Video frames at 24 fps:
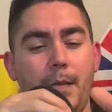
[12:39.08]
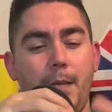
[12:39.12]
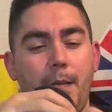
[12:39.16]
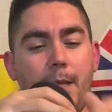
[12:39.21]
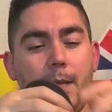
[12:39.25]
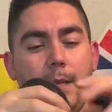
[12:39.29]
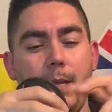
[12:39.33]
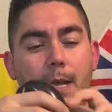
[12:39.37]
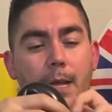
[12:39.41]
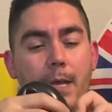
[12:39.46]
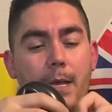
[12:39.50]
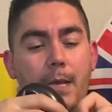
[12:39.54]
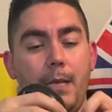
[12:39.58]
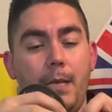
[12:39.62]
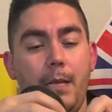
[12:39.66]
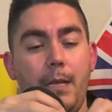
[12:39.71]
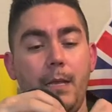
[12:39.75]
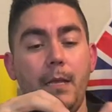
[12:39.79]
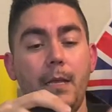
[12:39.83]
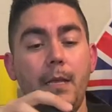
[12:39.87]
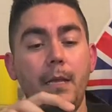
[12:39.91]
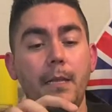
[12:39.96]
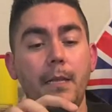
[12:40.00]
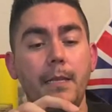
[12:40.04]
Okay.
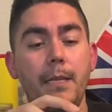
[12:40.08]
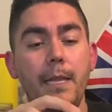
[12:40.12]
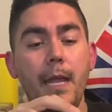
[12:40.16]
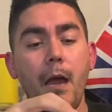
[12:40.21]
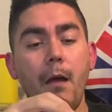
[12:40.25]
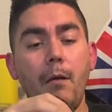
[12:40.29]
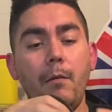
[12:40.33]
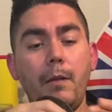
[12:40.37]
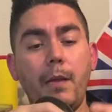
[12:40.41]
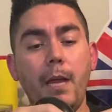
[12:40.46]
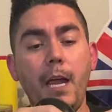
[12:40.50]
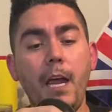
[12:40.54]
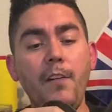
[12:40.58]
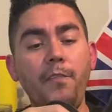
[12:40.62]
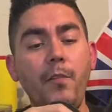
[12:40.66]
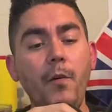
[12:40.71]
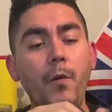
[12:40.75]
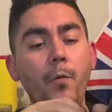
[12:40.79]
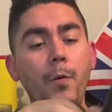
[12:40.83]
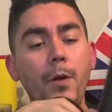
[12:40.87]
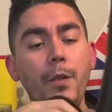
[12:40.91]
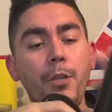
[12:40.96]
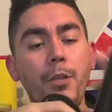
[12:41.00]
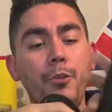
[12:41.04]
Now,
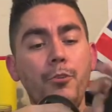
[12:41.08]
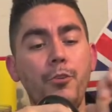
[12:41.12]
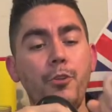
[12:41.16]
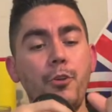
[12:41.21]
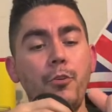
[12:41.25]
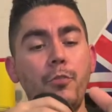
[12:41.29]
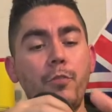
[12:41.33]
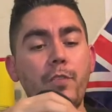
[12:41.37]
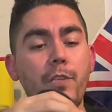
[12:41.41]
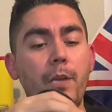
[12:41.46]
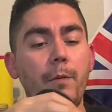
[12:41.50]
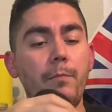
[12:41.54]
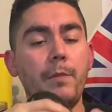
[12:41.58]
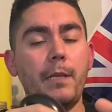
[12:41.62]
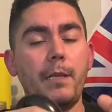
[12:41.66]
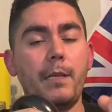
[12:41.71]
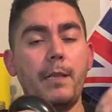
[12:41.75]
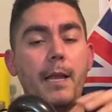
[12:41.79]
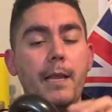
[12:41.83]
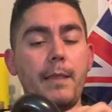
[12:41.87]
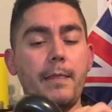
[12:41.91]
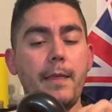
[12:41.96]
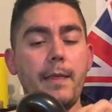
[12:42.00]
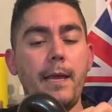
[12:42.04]
careful when you do something
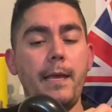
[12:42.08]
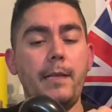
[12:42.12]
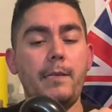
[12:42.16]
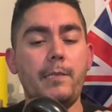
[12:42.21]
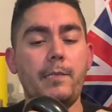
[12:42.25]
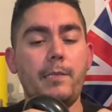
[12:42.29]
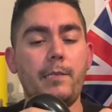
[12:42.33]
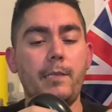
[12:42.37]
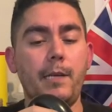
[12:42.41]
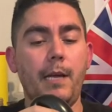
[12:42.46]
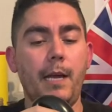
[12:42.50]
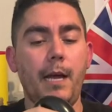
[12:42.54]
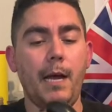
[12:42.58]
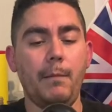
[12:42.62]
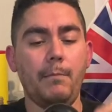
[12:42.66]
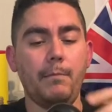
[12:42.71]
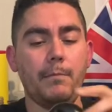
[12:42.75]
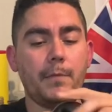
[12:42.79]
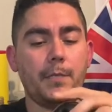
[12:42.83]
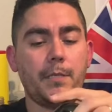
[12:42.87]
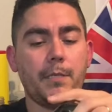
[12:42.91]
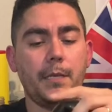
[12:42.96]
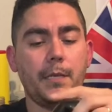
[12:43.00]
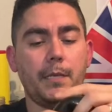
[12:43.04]
like this,
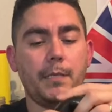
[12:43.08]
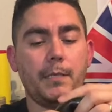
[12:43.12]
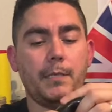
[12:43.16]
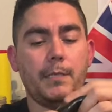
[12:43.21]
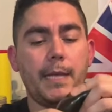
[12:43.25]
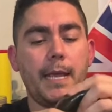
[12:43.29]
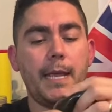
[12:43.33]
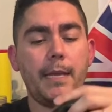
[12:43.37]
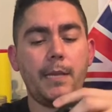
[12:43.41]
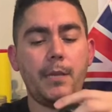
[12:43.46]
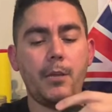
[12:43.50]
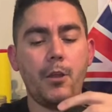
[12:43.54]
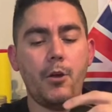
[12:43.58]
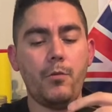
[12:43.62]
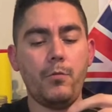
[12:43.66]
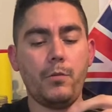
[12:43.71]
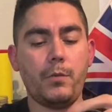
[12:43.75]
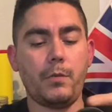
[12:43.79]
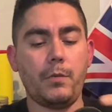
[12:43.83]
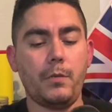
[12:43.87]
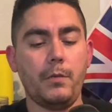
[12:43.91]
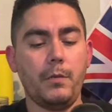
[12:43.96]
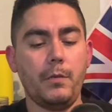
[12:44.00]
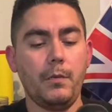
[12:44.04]
to take
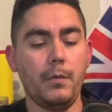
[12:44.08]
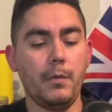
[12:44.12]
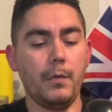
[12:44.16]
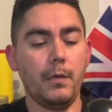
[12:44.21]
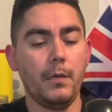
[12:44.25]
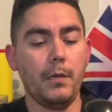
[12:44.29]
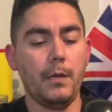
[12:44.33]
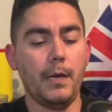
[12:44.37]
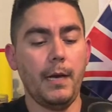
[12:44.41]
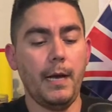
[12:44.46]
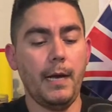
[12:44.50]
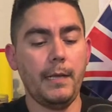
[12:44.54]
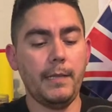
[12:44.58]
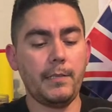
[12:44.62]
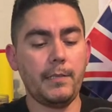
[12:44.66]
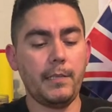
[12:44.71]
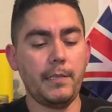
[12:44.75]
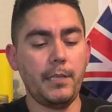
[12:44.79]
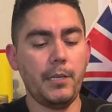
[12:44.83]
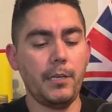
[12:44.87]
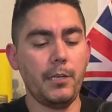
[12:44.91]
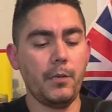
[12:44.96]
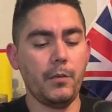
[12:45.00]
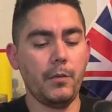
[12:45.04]
note. This
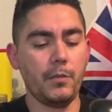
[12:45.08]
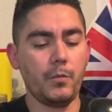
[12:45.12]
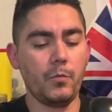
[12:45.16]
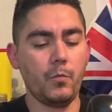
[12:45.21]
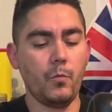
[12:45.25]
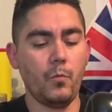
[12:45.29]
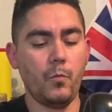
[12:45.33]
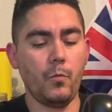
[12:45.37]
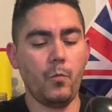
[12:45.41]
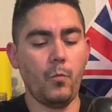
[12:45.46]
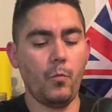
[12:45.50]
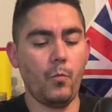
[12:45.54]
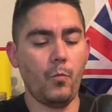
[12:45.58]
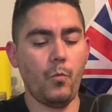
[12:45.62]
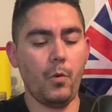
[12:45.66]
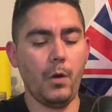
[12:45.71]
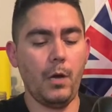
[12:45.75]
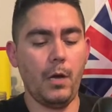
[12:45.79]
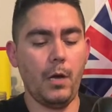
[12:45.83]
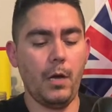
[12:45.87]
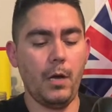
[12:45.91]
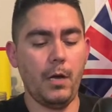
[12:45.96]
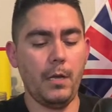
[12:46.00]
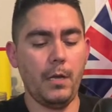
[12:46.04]
is, you know,
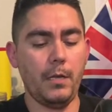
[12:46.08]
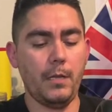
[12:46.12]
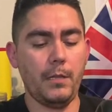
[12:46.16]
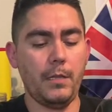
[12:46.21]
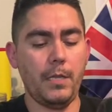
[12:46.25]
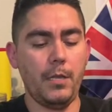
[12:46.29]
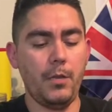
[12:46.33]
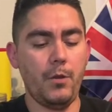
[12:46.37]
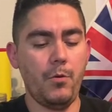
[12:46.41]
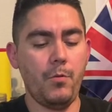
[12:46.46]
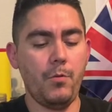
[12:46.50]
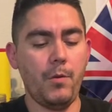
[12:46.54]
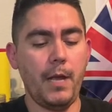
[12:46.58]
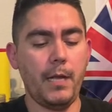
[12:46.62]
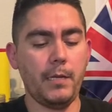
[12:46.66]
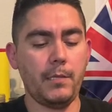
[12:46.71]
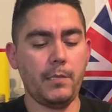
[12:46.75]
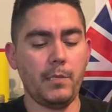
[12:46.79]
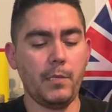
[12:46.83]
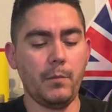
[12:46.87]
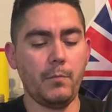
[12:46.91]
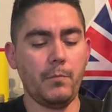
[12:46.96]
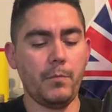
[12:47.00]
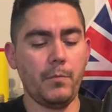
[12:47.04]
you got
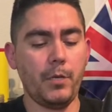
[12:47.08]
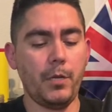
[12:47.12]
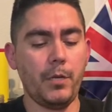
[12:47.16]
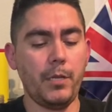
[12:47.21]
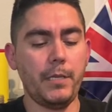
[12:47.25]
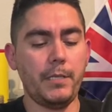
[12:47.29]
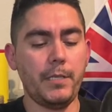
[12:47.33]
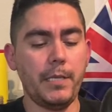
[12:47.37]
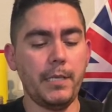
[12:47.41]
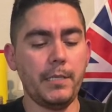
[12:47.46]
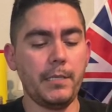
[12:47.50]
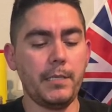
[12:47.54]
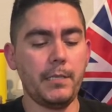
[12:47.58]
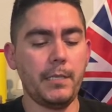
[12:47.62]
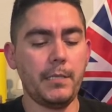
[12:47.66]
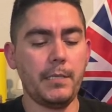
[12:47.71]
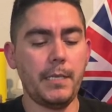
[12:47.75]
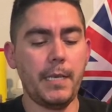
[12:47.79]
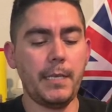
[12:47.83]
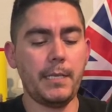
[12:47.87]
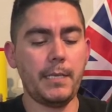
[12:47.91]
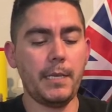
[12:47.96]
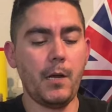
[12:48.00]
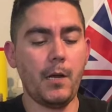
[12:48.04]
some good attention to
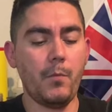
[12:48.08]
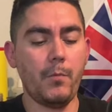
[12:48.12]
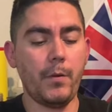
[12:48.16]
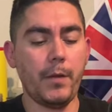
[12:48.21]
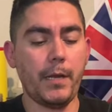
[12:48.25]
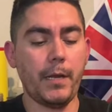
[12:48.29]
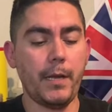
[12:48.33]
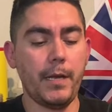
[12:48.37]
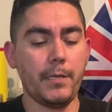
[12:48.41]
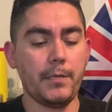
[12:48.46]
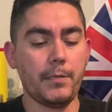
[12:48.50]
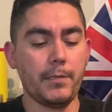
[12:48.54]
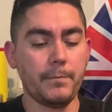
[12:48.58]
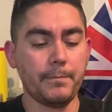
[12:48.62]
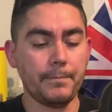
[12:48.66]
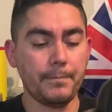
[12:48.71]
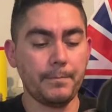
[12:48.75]
detail, because